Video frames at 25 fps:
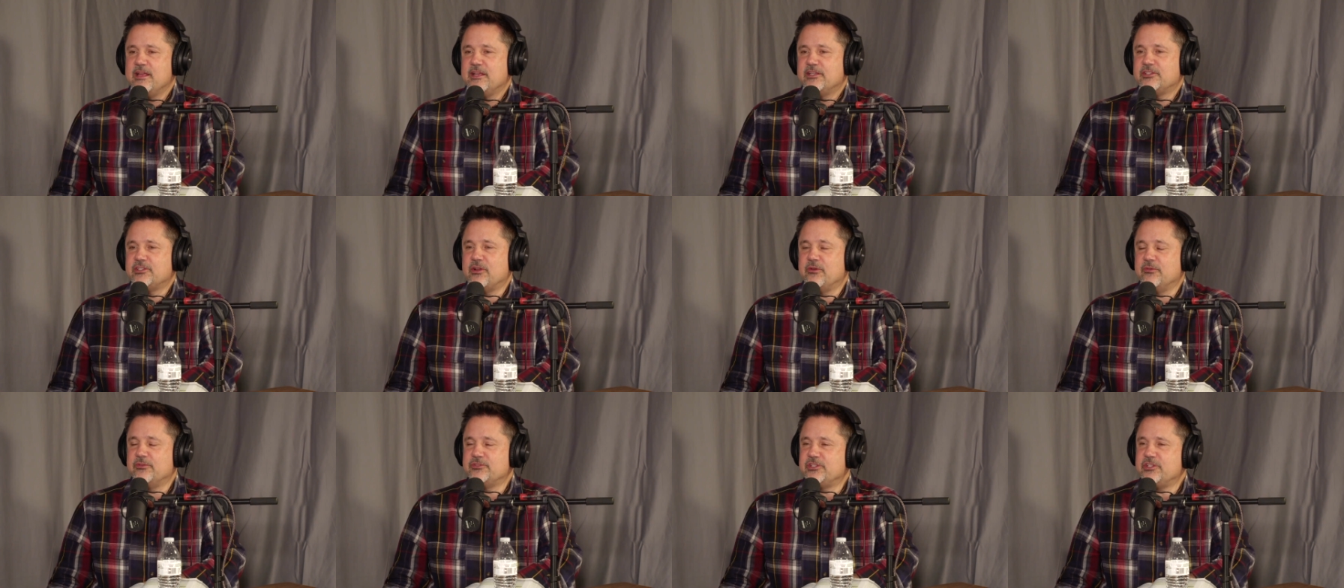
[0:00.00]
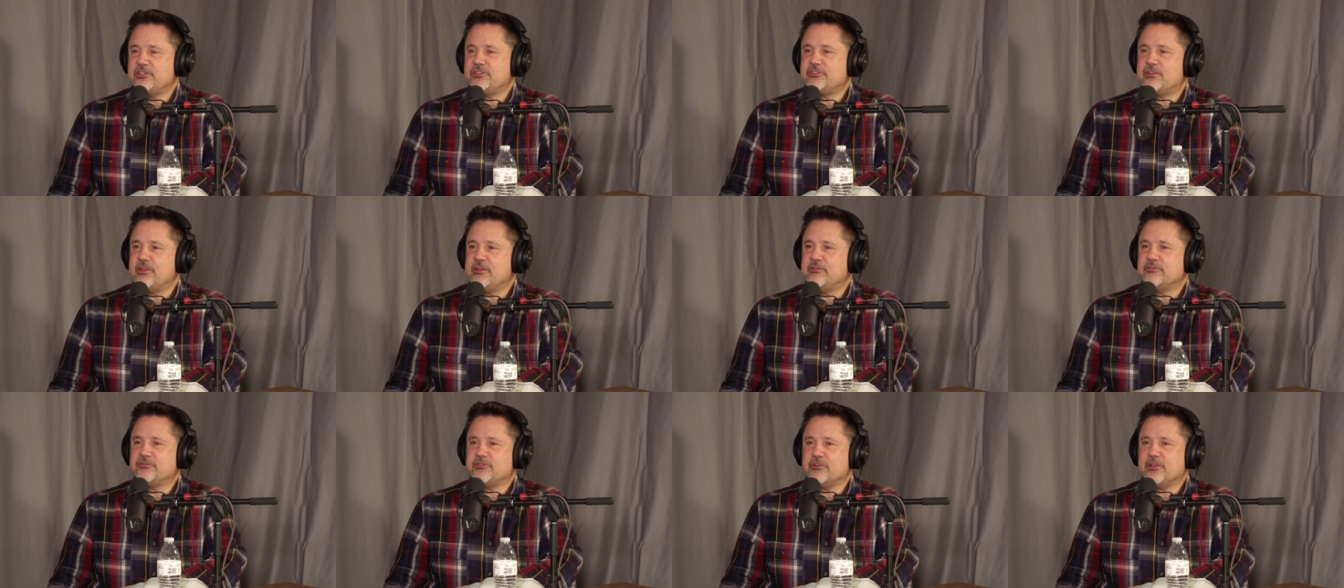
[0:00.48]
So it was just
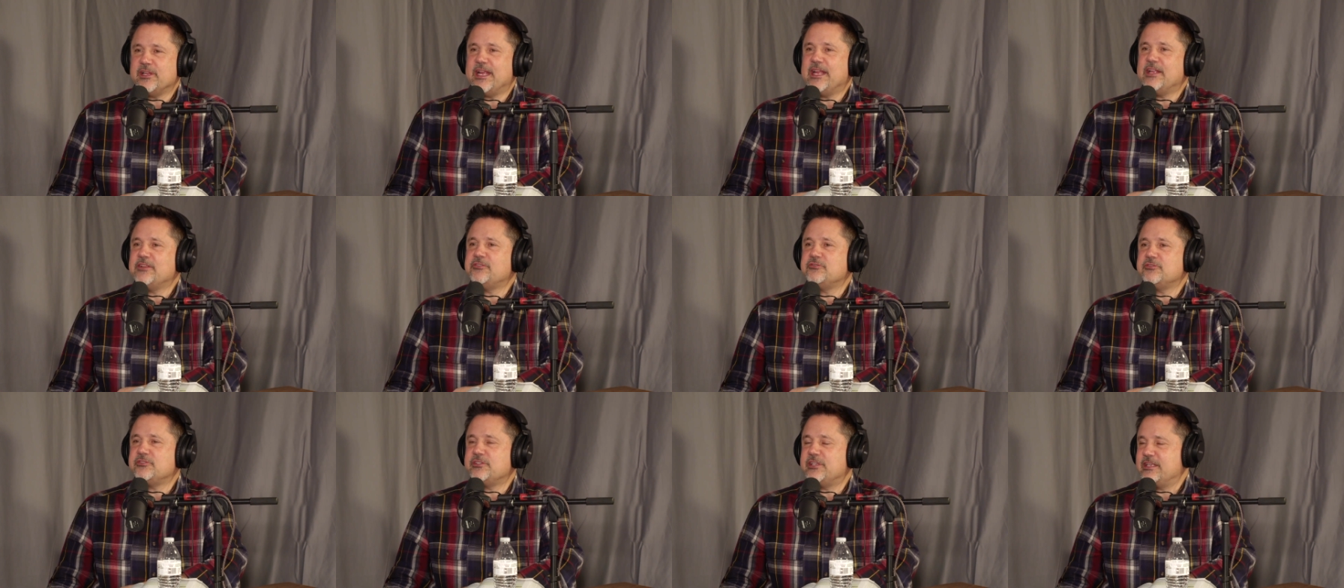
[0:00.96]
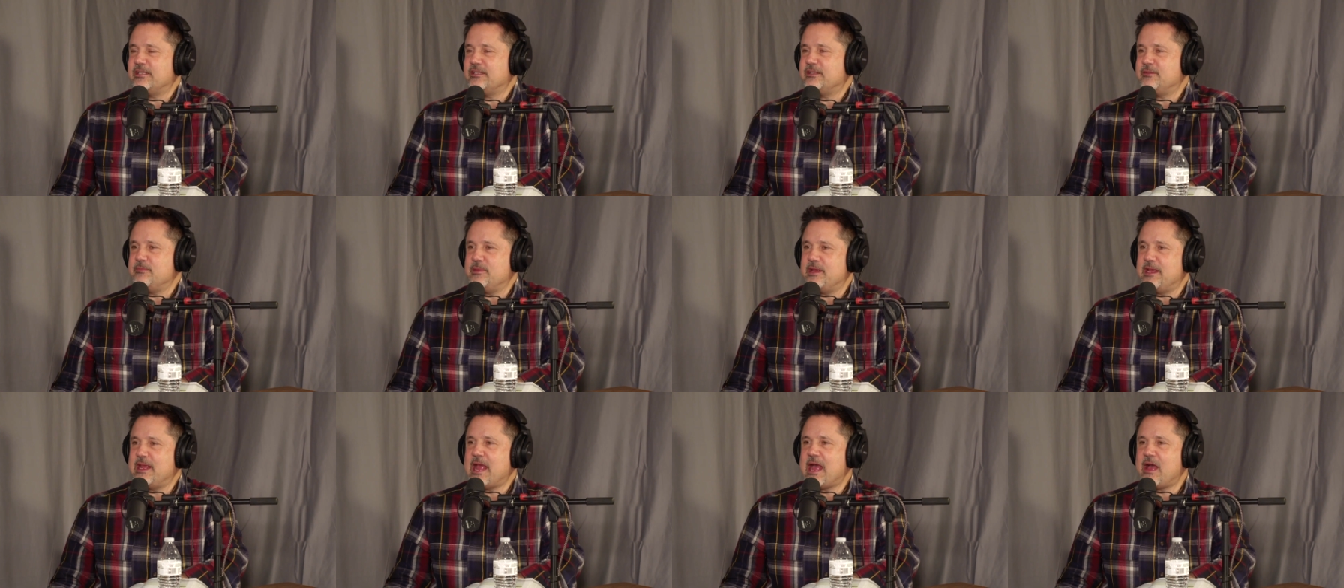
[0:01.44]
it was really interesting to
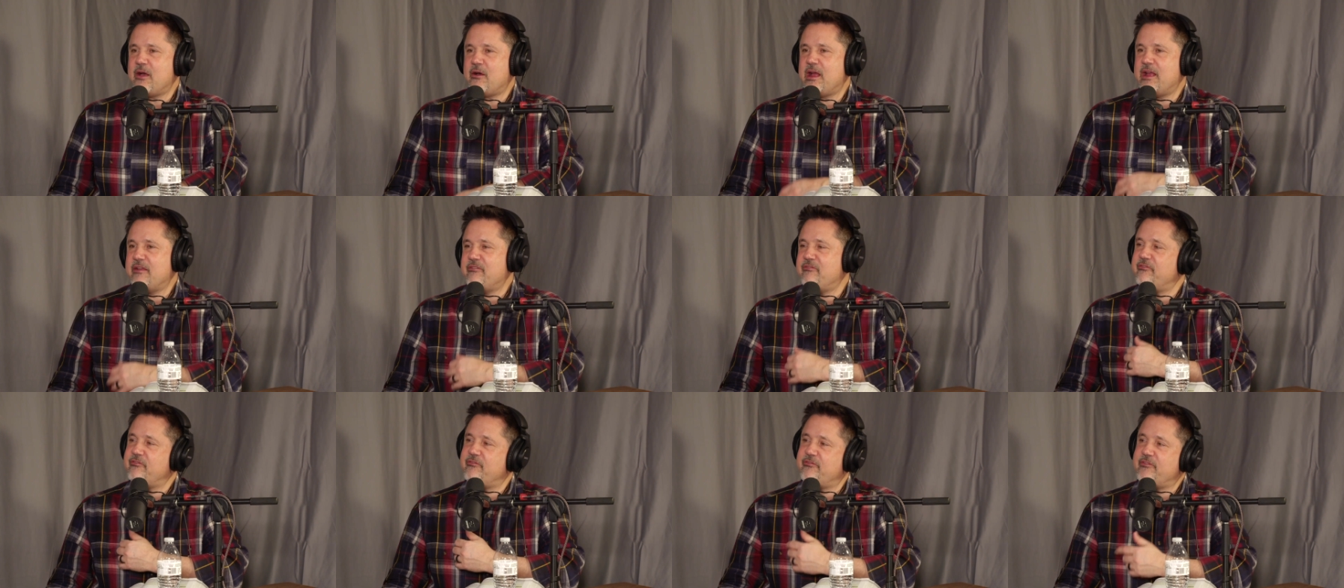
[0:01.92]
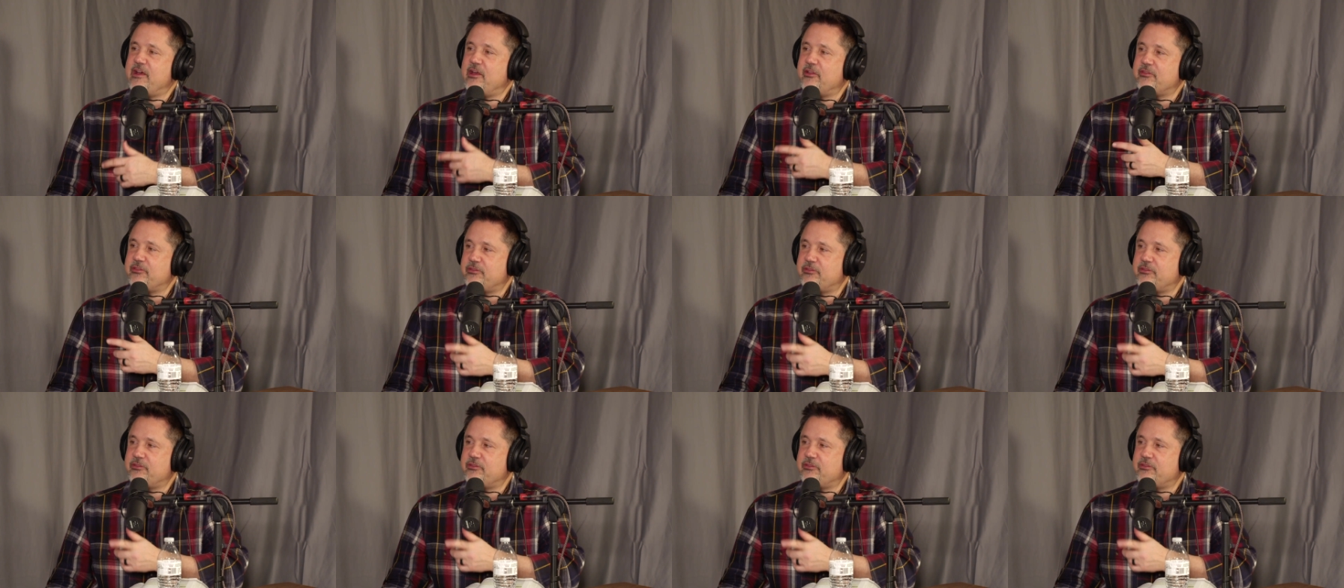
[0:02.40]
me how I felt